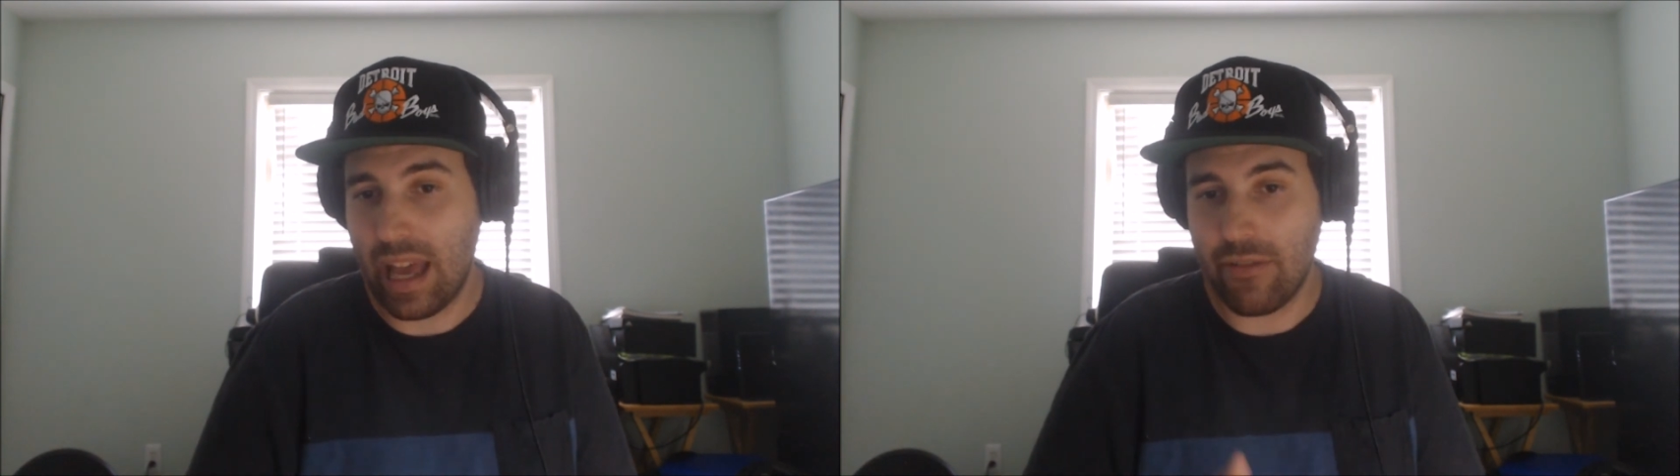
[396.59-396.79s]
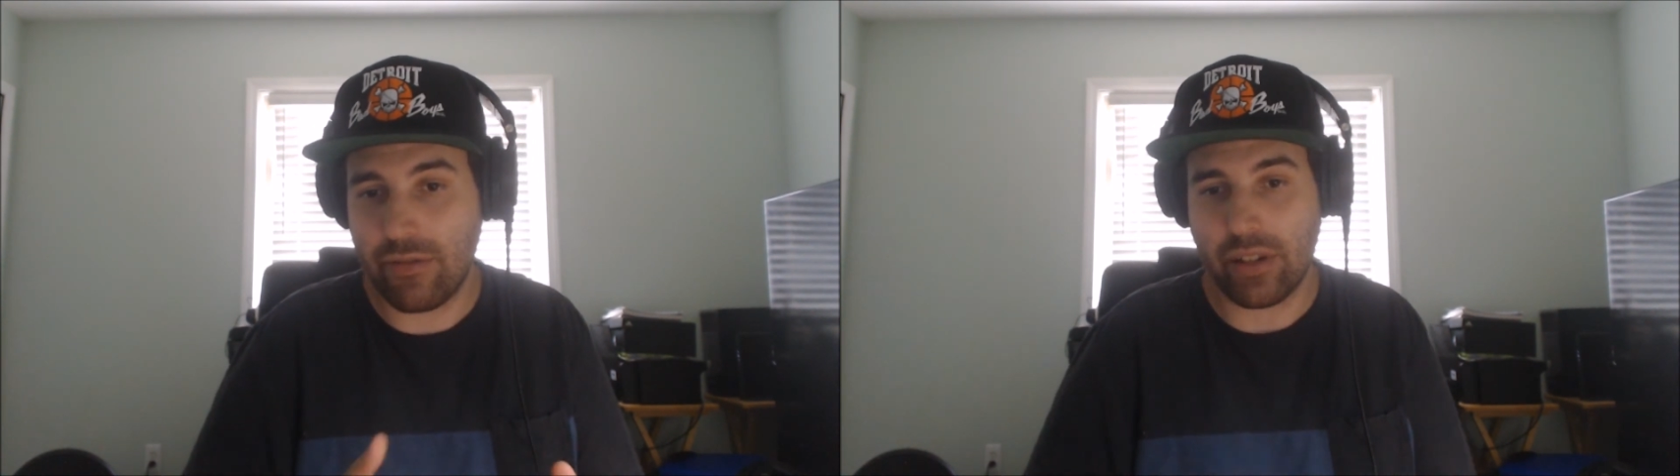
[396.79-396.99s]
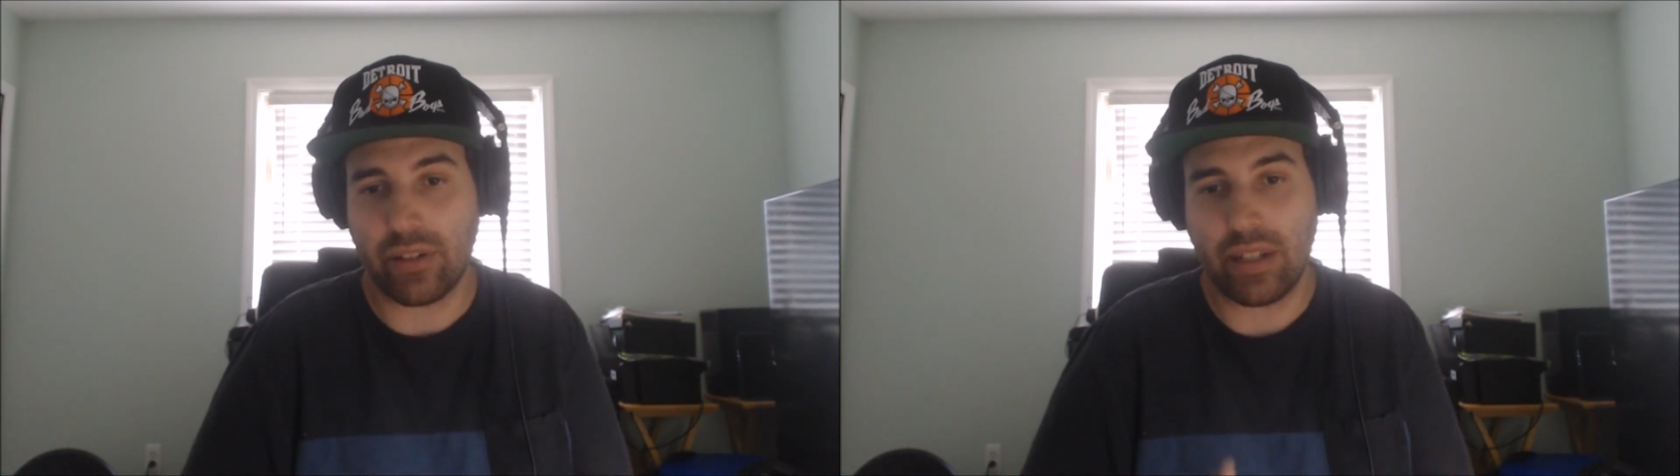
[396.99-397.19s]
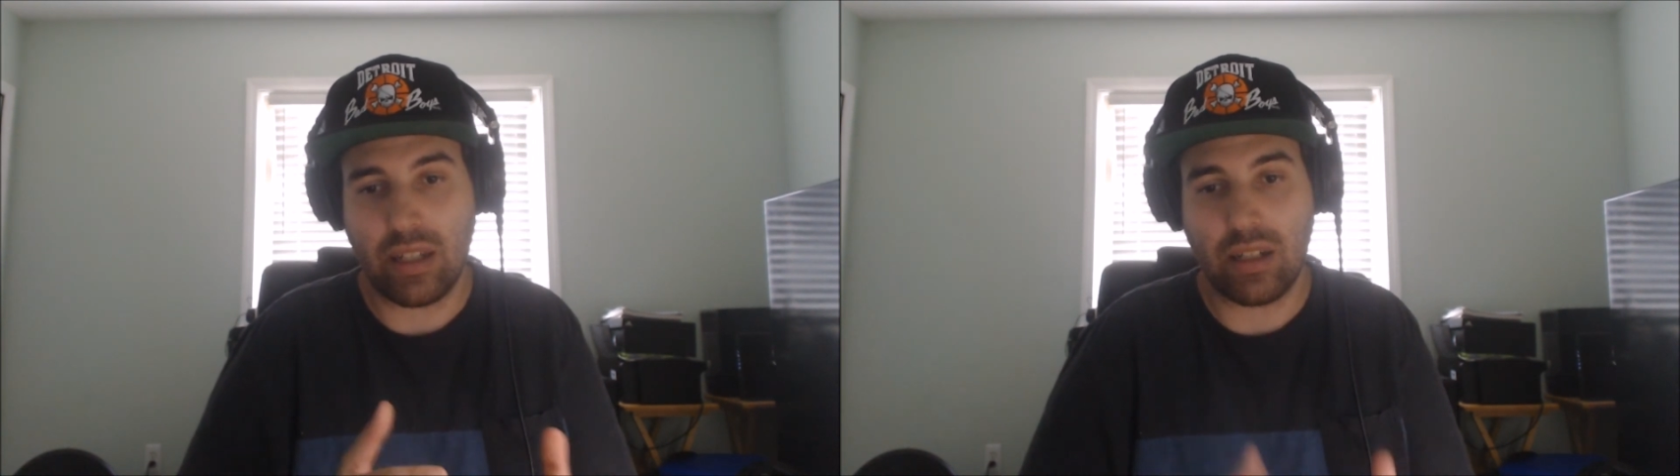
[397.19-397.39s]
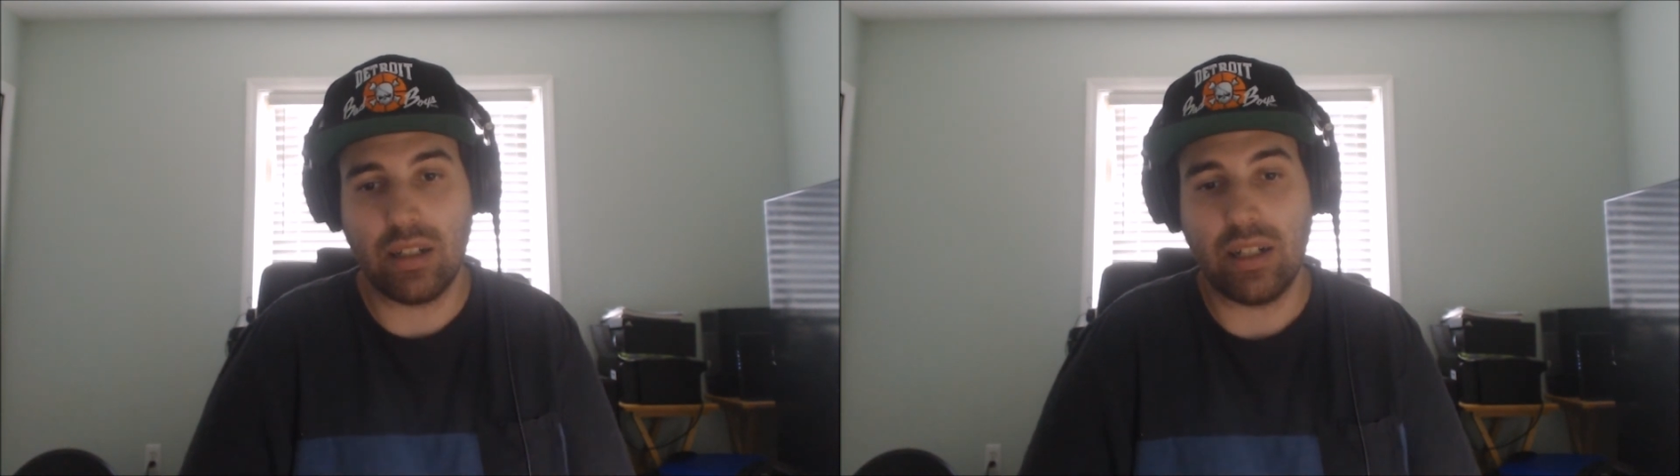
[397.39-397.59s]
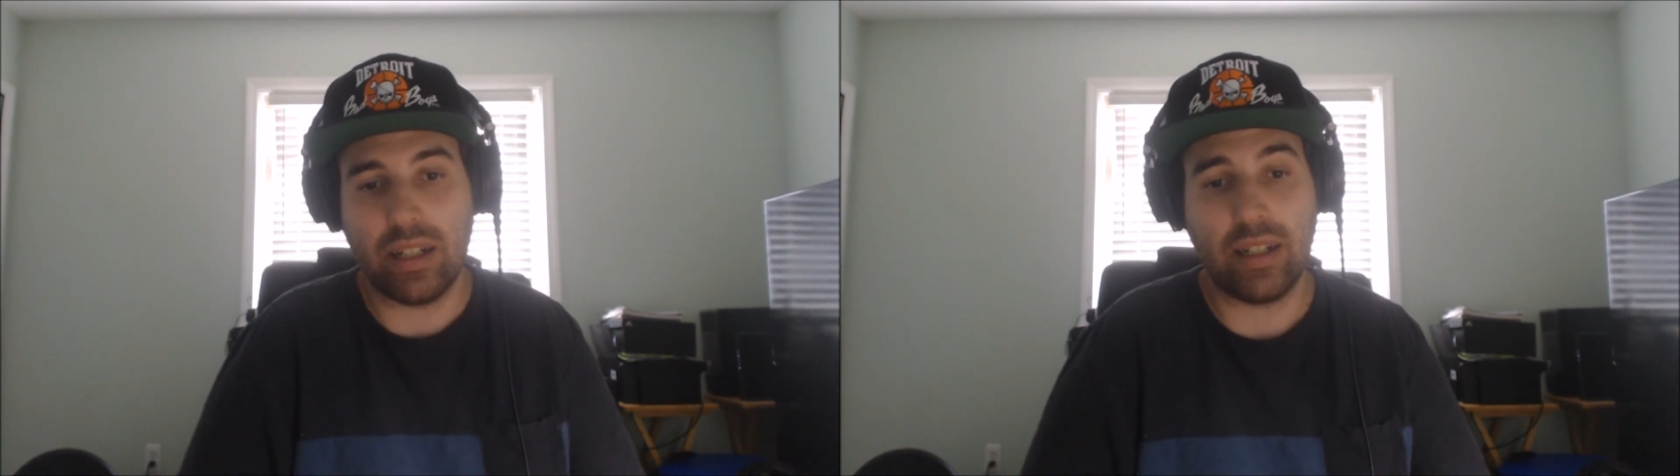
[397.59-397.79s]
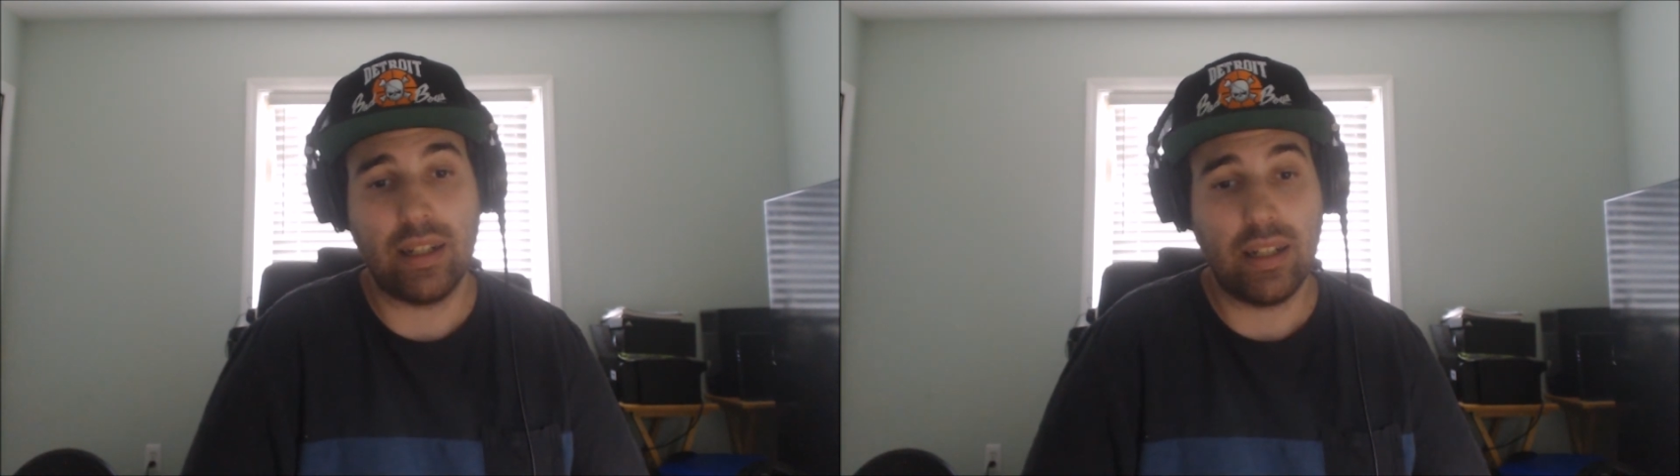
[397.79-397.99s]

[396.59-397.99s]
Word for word: a very good